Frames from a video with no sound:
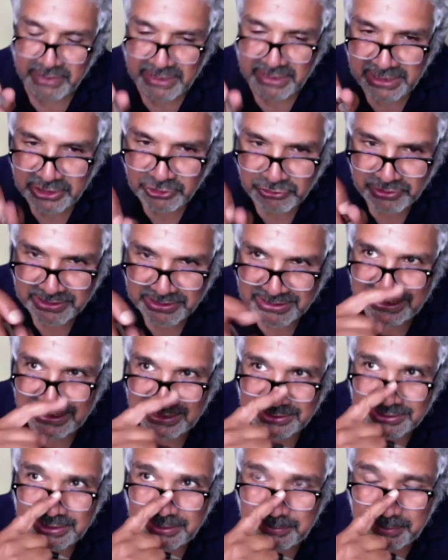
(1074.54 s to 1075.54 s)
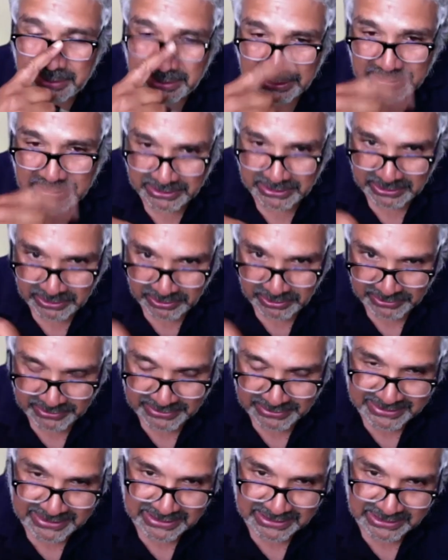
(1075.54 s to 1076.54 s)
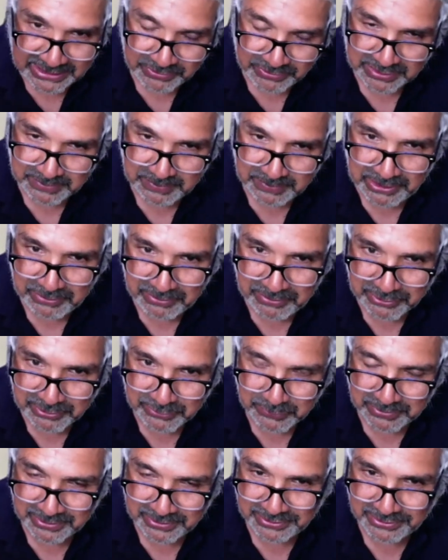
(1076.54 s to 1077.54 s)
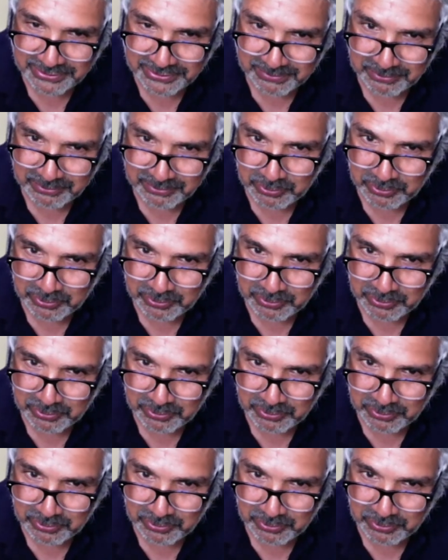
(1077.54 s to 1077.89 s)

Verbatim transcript: interesting actually, because the garden centre experience was.